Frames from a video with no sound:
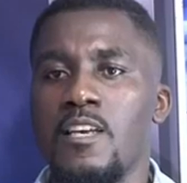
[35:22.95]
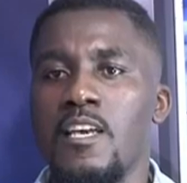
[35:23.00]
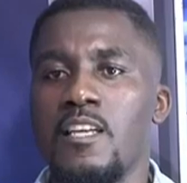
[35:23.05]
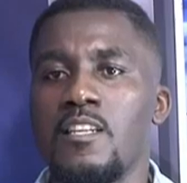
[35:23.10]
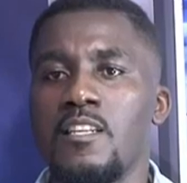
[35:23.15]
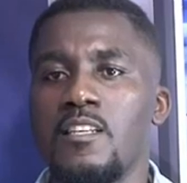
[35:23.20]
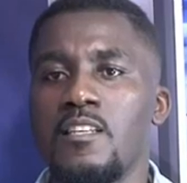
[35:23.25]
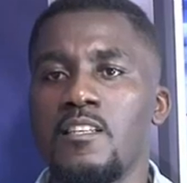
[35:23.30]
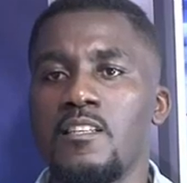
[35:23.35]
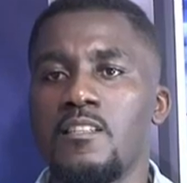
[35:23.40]

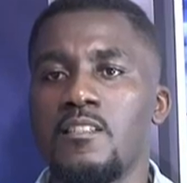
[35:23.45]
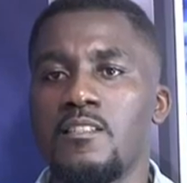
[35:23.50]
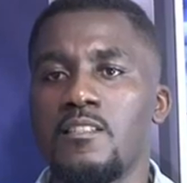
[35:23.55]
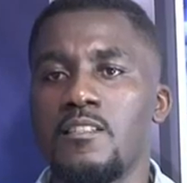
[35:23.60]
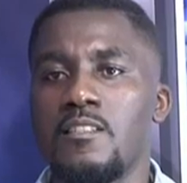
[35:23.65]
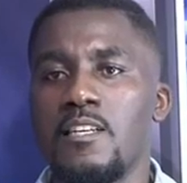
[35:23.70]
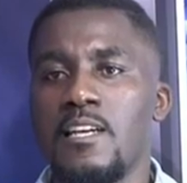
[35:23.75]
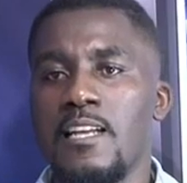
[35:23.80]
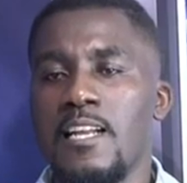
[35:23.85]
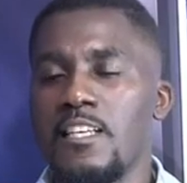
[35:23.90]

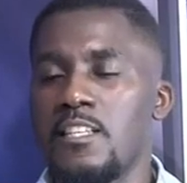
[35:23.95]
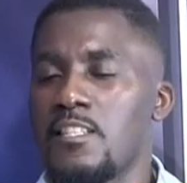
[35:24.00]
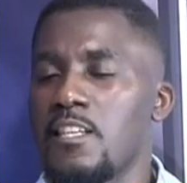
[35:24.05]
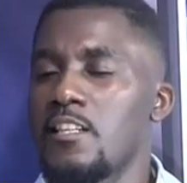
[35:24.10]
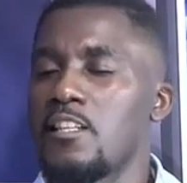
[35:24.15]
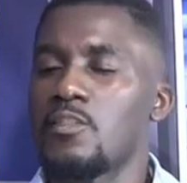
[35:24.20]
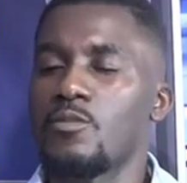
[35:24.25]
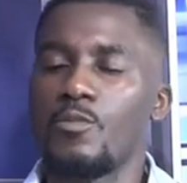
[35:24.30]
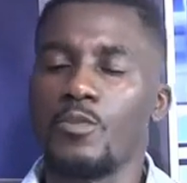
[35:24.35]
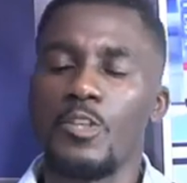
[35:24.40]
and I
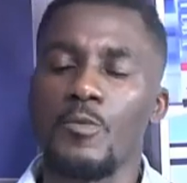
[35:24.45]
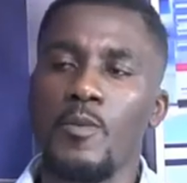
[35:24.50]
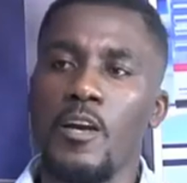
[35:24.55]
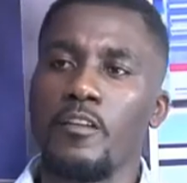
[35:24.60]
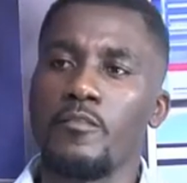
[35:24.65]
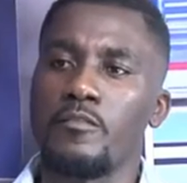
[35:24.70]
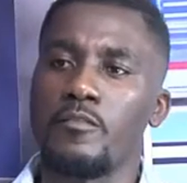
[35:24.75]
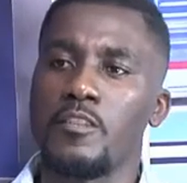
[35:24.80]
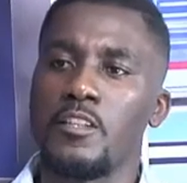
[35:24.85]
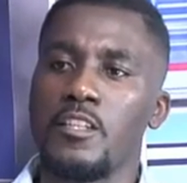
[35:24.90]
say this
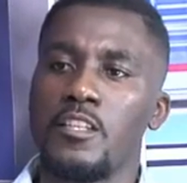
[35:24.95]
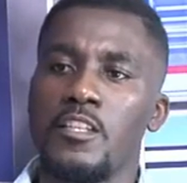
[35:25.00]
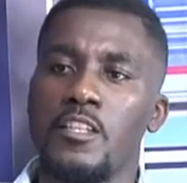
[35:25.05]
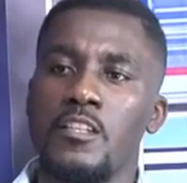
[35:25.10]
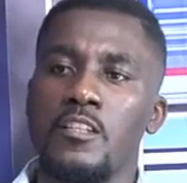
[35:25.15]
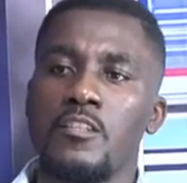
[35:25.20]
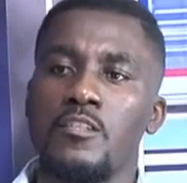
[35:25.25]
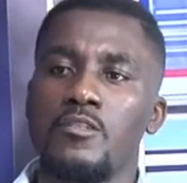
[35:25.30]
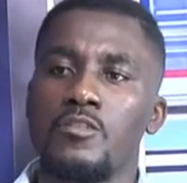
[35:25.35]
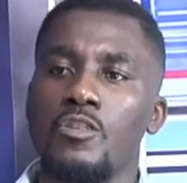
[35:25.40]
respectfully,
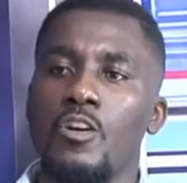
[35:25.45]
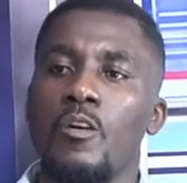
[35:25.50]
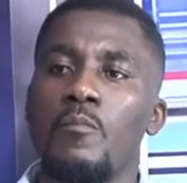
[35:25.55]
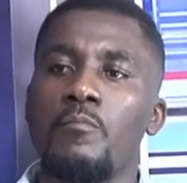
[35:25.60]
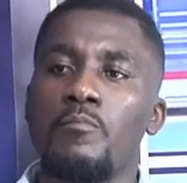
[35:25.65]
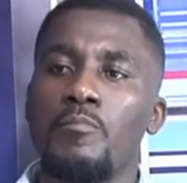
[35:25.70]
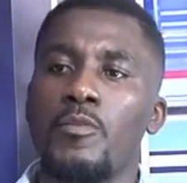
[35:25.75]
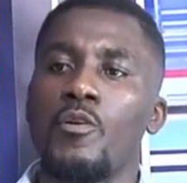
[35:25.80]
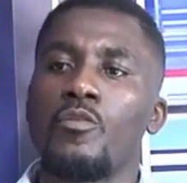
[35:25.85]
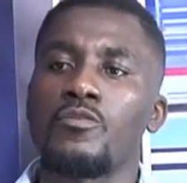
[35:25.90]

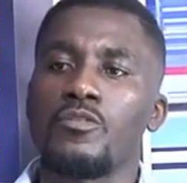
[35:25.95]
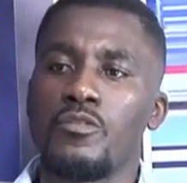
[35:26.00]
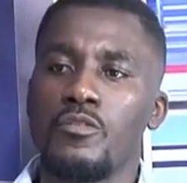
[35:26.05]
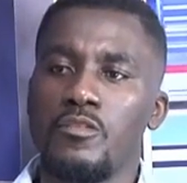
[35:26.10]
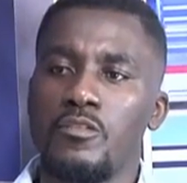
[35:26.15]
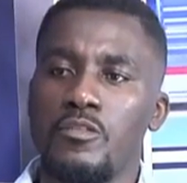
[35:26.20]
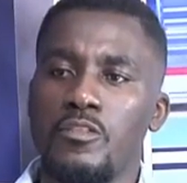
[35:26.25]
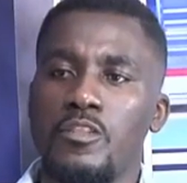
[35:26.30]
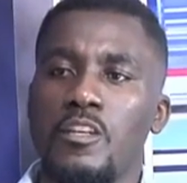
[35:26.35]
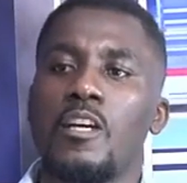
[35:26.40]
don't
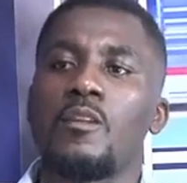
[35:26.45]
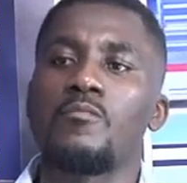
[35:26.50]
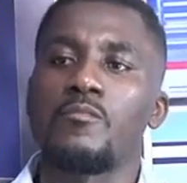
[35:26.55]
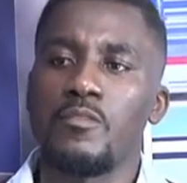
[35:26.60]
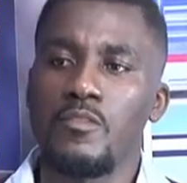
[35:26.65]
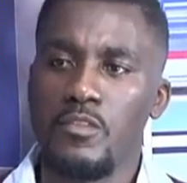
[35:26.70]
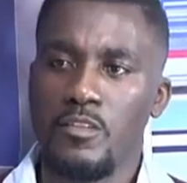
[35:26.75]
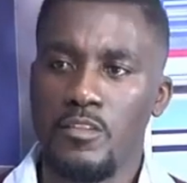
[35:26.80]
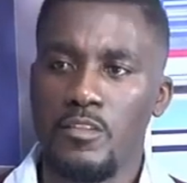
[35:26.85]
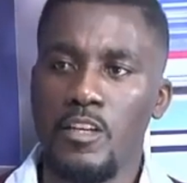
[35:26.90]
post
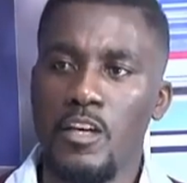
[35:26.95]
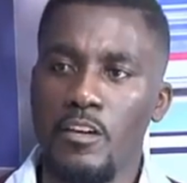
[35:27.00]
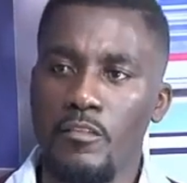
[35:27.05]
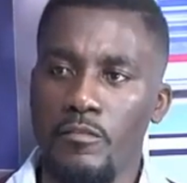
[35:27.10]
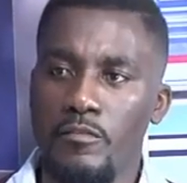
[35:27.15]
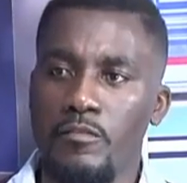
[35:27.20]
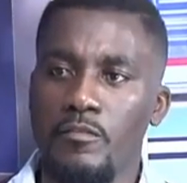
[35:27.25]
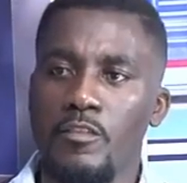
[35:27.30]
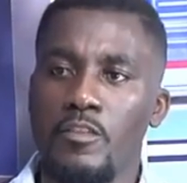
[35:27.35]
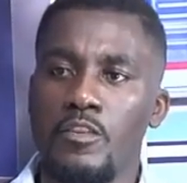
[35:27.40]
dumb
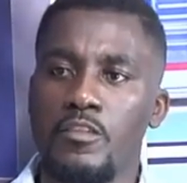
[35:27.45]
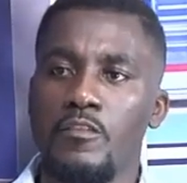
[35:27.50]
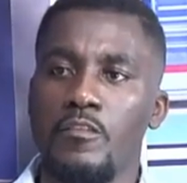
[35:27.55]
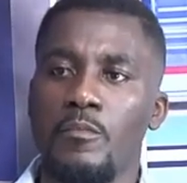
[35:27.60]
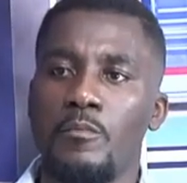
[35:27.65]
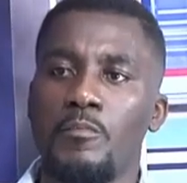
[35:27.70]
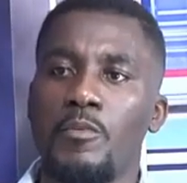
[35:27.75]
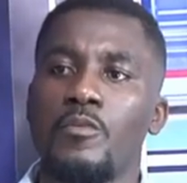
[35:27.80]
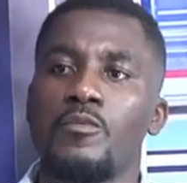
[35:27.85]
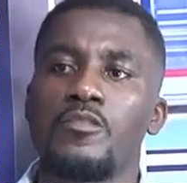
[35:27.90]
stuff. Because
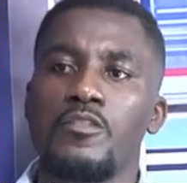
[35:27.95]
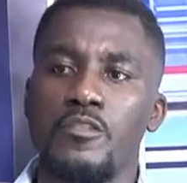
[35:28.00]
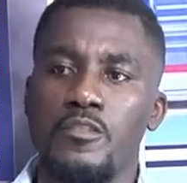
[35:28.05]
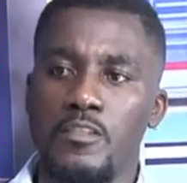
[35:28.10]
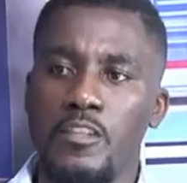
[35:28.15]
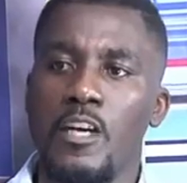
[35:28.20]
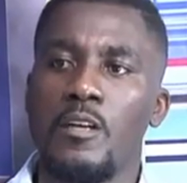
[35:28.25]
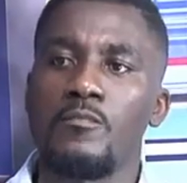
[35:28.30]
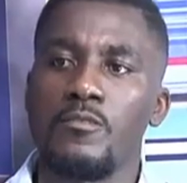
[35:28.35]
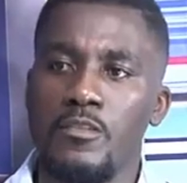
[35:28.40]
if you
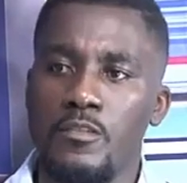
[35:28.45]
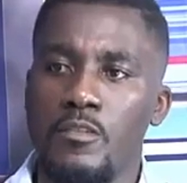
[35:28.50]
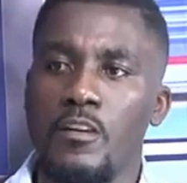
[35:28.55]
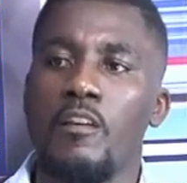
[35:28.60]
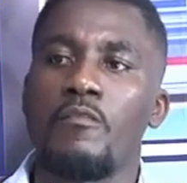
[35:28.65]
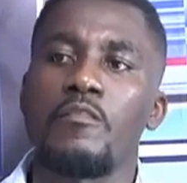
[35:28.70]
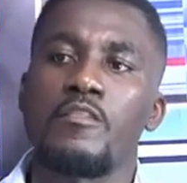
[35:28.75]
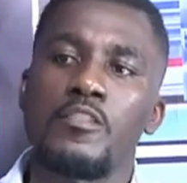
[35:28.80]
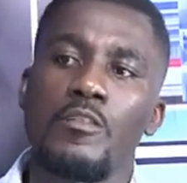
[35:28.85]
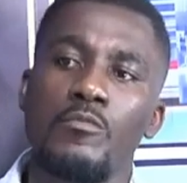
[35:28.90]
post dumb
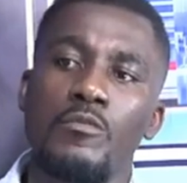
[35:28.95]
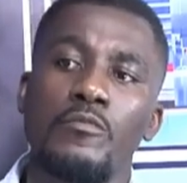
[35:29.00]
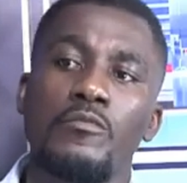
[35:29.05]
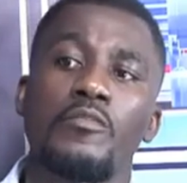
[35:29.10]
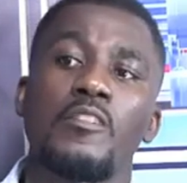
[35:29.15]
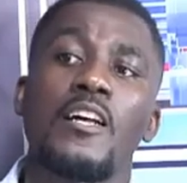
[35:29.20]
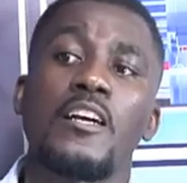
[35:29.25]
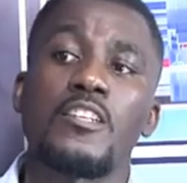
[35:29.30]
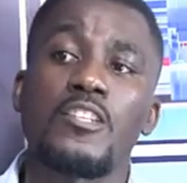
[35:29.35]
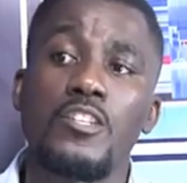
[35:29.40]
stuff, it's a
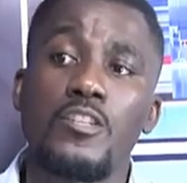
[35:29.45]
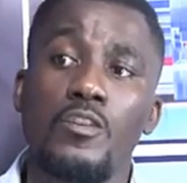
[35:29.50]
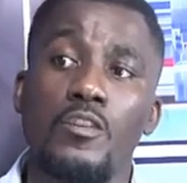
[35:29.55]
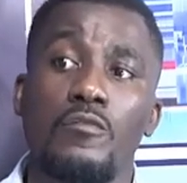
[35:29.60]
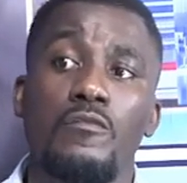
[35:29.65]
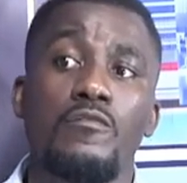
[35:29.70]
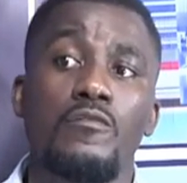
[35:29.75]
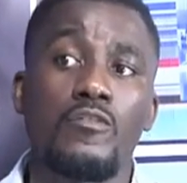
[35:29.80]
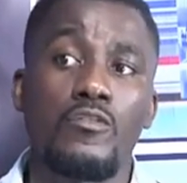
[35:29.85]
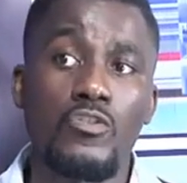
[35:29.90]
reflection
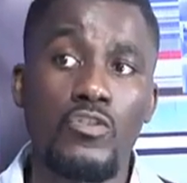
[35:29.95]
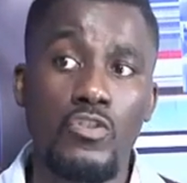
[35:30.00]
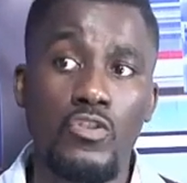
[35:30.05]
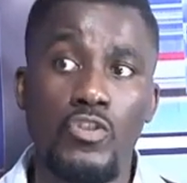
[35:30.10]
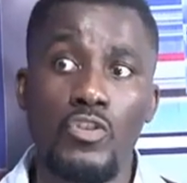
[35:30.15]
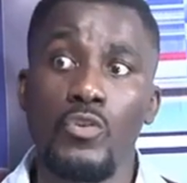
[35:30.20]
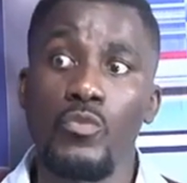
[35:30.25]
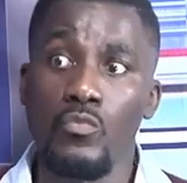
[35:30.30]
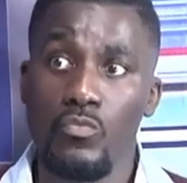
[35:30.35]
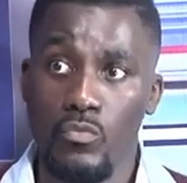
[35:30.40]
of
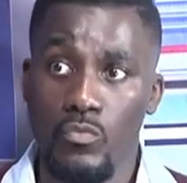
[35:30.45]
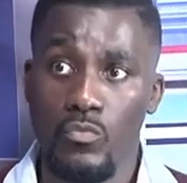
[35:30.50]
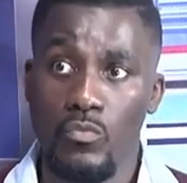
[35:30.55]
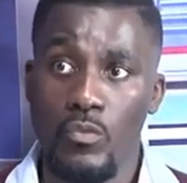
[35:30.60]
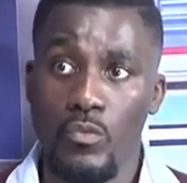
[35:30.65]
you.